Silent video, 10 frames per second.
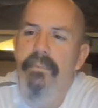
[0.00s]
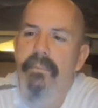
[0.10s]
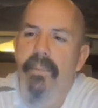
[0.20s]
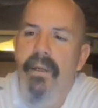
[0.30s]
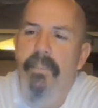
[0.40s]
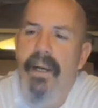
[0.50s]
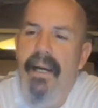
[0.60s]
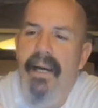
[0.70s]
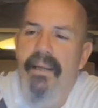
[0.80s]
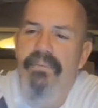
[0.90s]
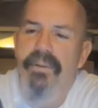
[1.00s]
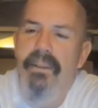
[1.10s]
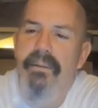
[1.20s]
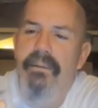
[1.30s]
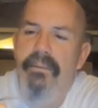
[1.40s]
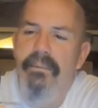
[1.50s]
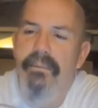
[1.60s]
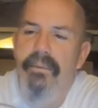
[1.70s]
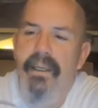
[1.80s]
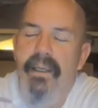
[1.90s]
made by Hi-Fin.
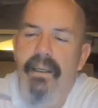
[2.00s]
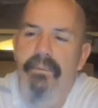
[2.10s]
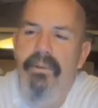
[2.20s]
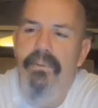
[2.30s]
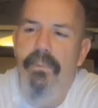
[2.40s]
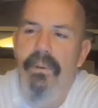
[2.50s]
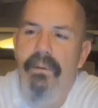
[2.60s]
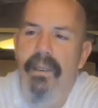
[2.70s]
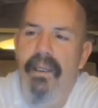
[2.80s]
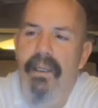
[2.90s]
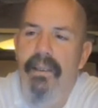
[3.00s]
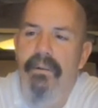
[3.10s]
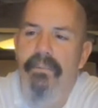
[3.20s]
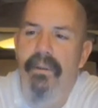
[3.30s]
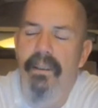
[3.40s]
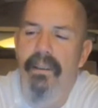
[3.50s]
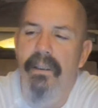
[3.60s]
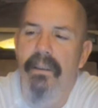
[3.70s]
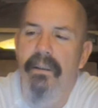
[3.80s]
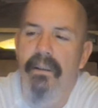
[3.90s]
They have this one. They have
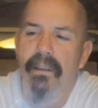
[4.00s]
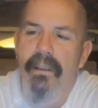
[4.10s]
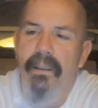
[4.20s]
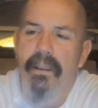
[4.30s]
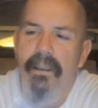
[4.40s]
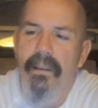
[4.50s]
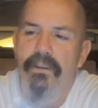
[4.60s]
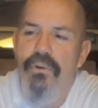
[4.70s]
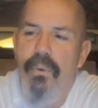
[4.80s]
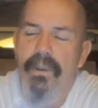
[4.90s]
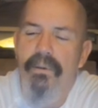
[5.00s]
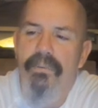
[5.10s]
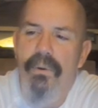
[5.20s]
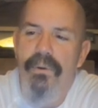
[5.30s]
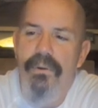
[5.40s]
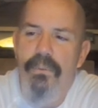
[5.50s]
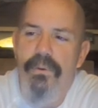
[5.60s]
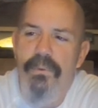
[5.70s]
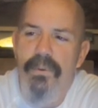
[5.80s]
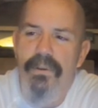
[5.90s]
the jointed version,
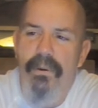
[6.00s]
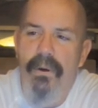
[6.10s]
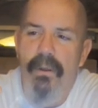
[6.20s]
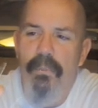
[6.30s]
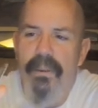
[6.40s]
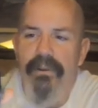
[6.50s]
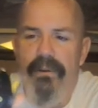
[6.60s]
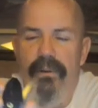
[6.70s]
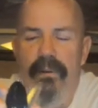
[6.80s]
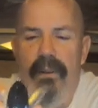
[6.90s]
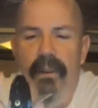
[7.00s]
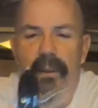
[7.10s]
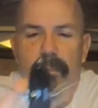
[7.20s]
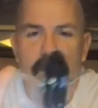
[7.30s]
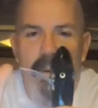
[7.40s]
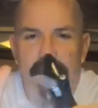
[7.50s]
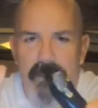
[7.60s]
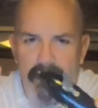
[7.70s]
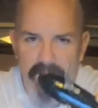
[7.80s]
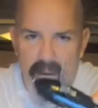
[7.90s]
which was the Hogbuster. But
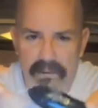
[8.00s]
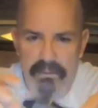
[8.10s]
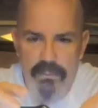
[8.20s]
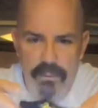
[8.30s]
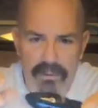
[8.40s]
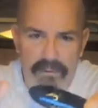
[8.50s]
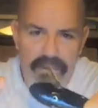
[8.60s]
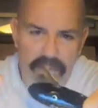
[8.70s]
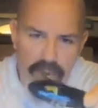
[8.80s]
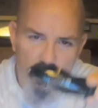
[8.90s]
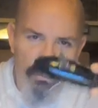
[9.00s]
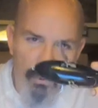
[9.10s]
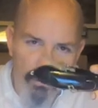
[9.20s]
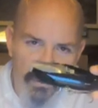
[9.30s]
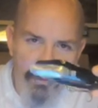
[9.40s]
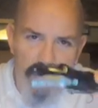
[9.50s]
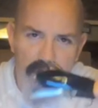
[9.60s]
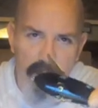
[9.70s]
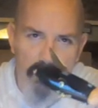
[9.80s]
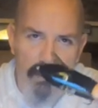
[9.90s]
this thing is a real slow mover,
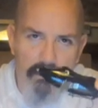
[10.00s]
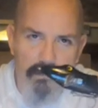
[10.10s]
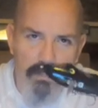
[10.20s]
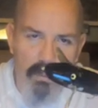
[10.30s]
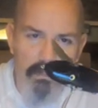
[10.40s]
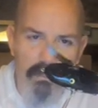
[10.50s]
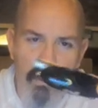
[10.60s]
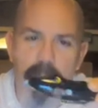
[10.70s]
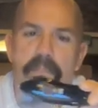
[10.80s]
just a blop, blop, blop